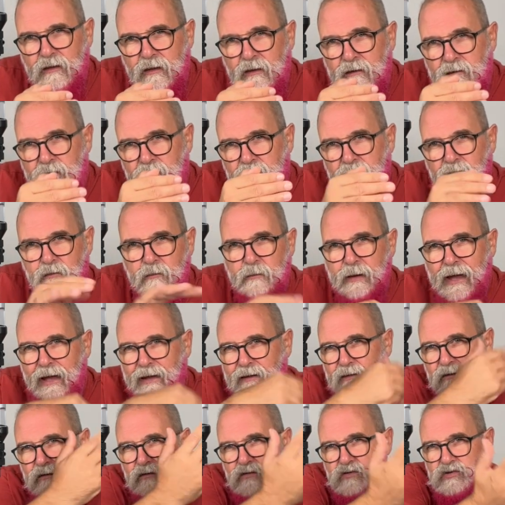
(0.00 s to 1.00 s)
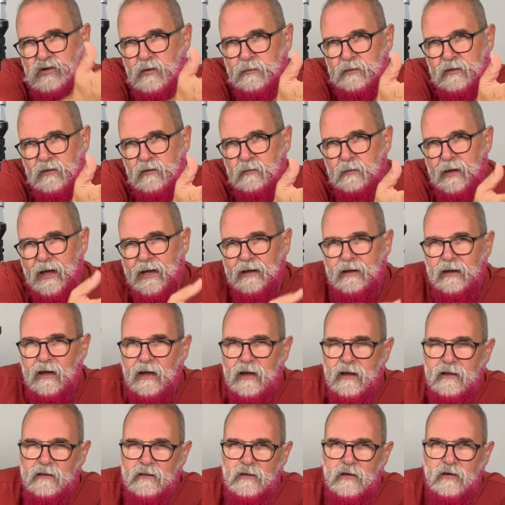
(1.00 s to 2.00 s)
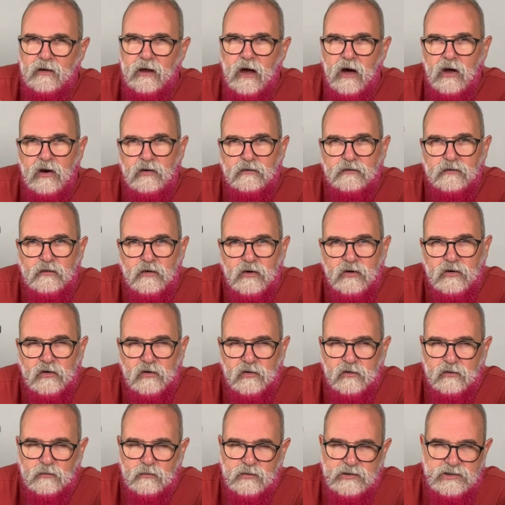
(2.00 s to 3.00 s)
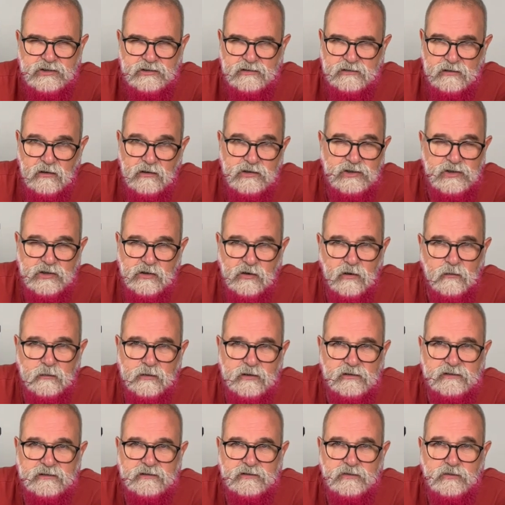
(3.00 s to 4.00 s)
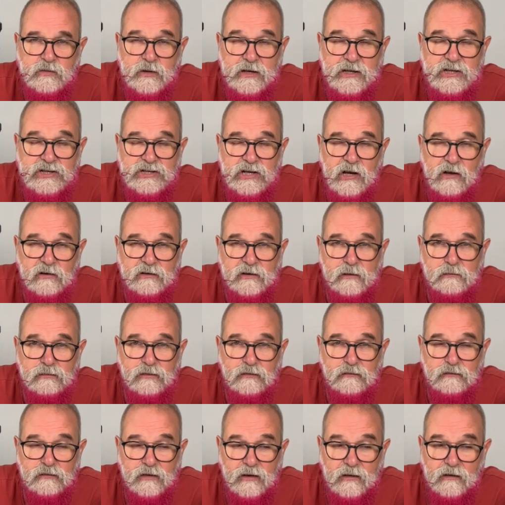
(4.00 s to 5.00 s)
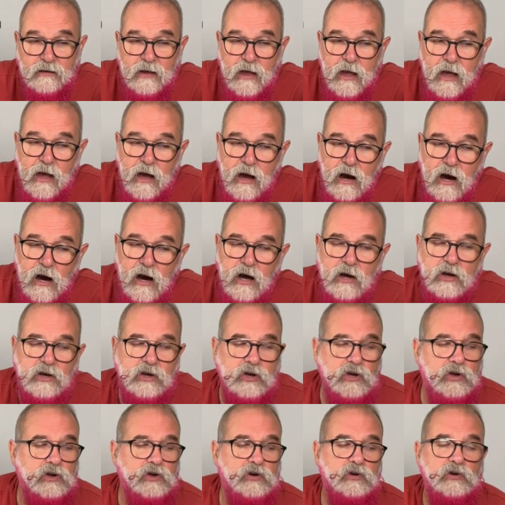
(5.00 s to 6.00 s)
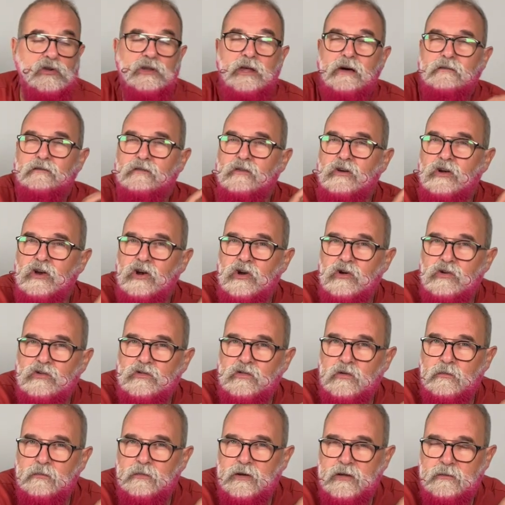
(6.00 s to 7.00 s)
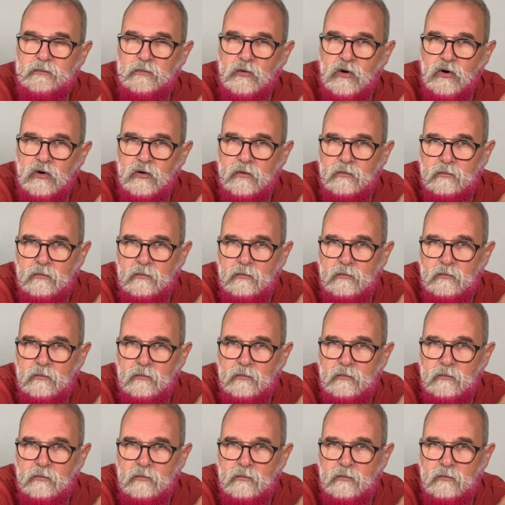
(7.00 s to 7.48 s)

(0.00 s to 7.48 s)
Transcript: then in the back, the drop in the back, the out of focus, which is logical because it's really shallow depth of field. I could have closed a bit more